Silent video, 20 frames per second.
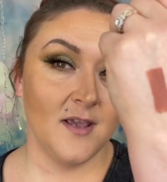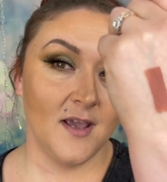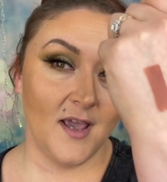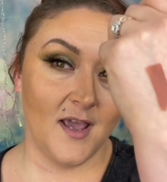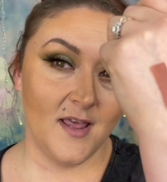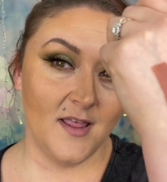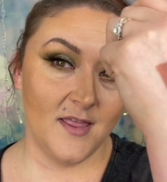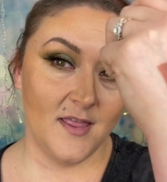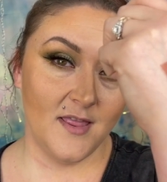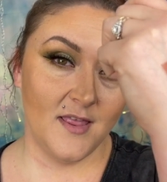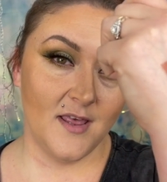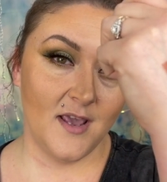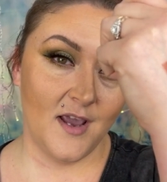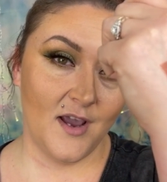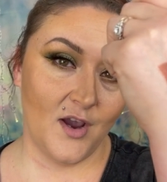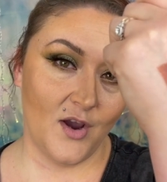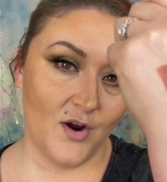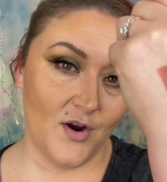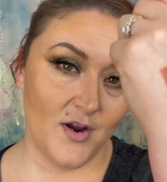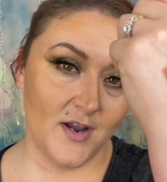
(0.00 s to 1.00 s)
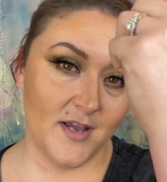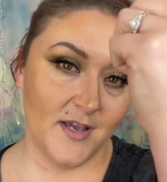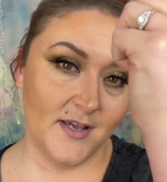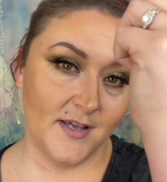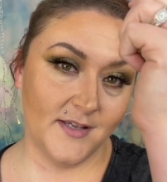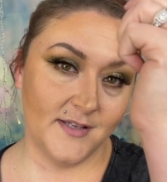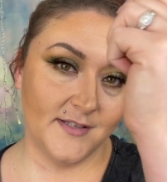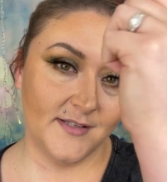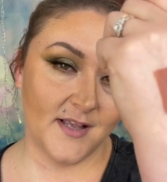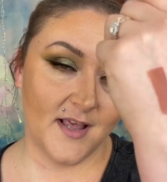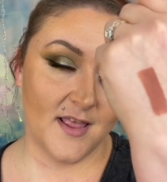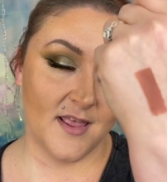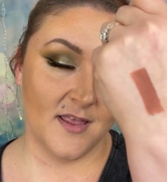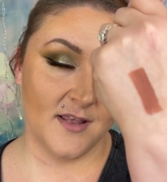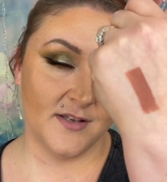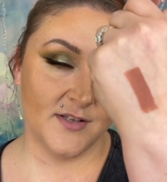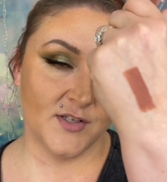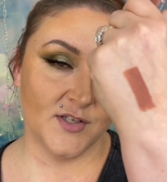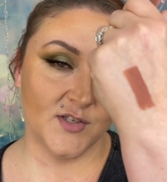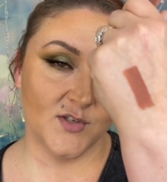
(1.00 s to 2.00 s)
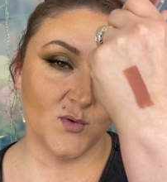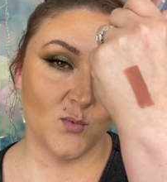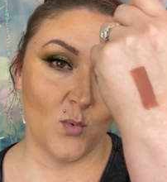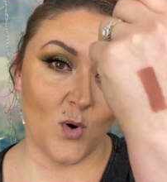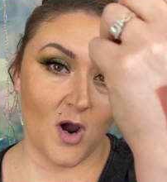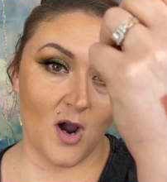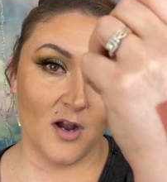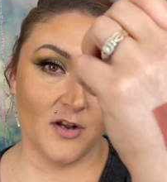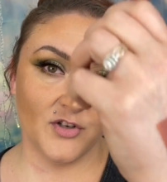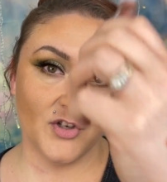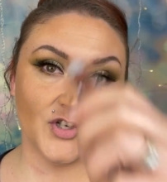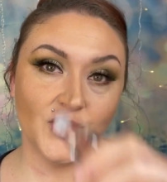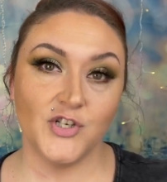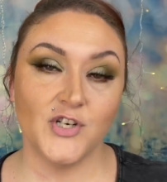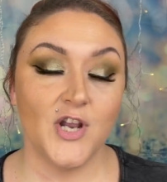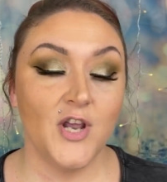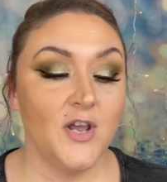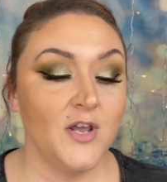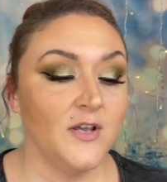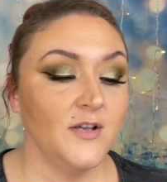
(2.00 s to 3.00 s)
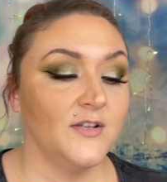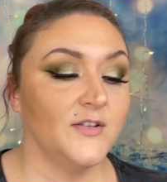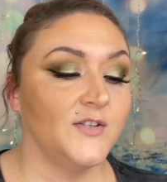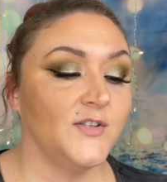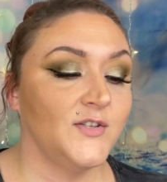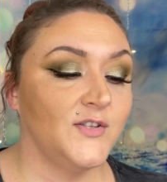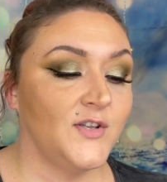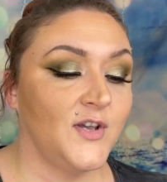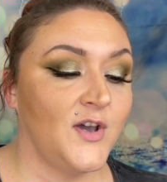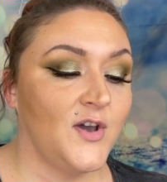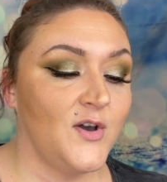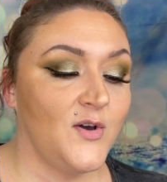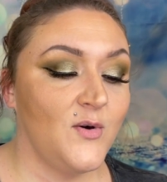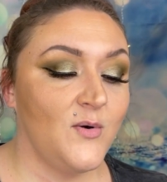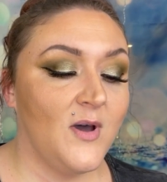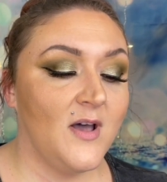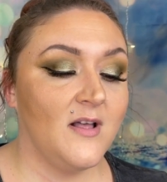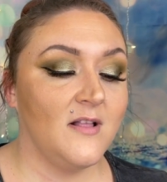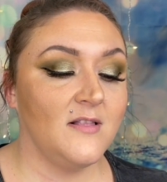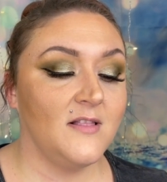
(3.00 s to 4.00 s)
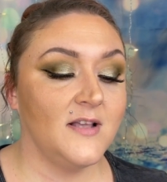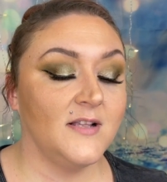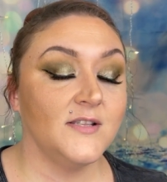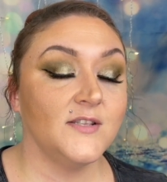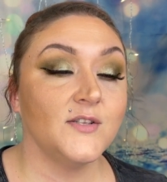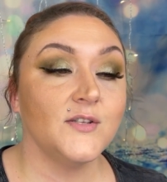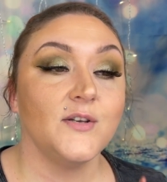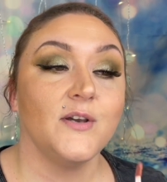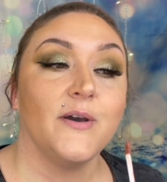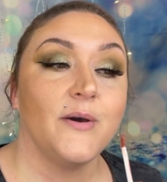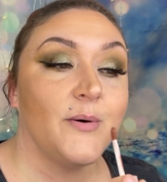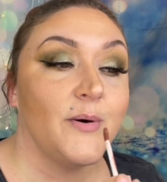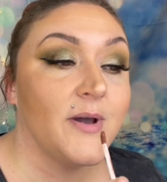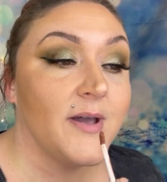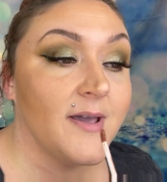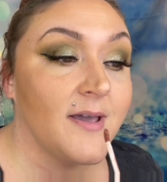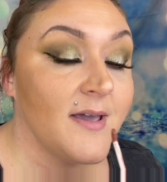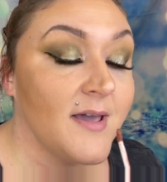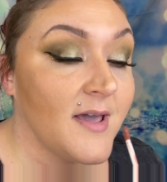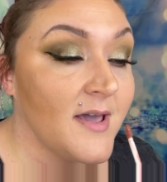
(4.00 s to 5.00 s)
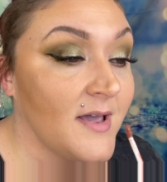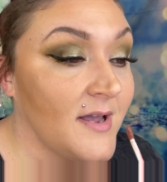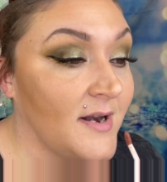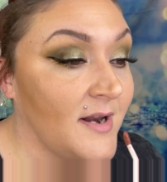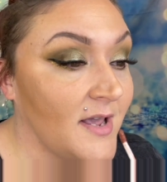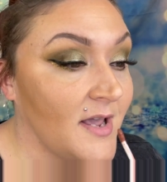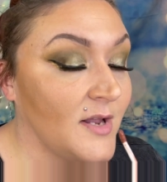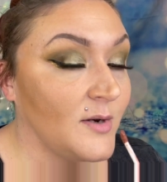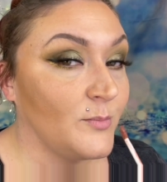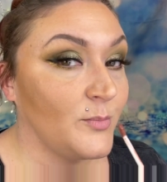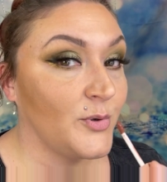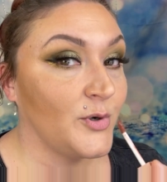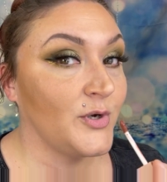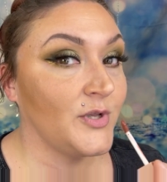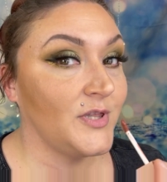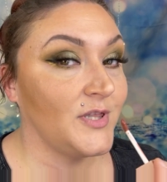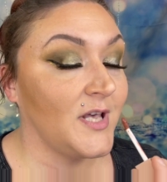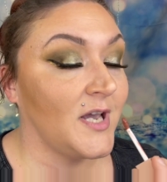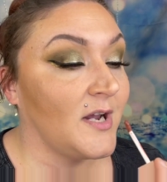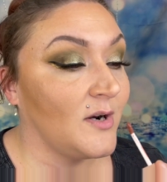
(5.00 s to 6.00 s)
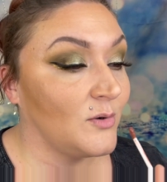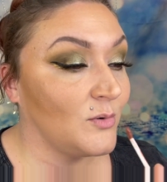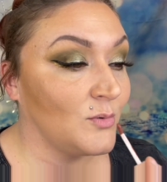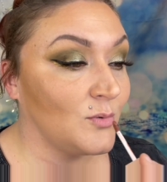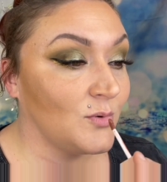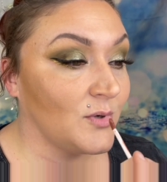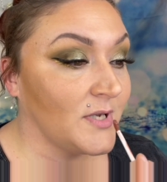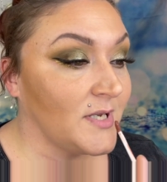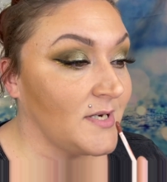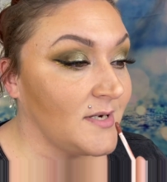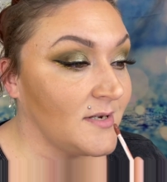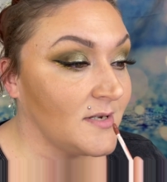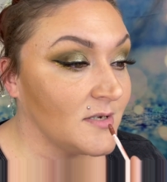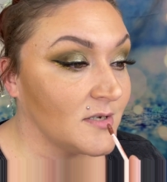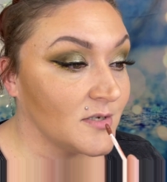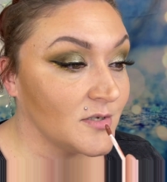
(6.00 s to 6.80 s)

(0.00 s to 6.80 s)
And there is the swatch. So let's go ahead and put that on.